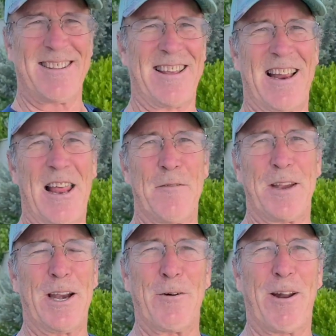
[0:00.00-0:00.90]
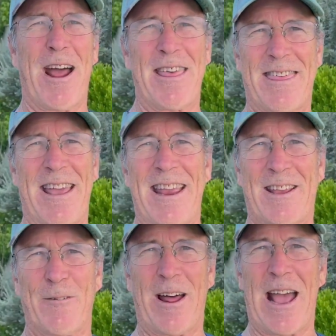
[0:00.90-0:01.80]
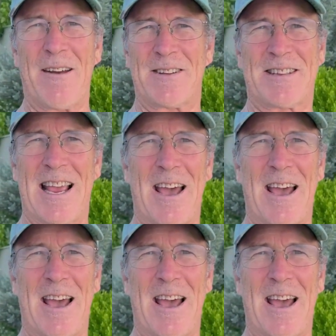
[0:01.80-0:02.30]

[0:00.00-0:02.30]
they love to hear what I think and what I have to say.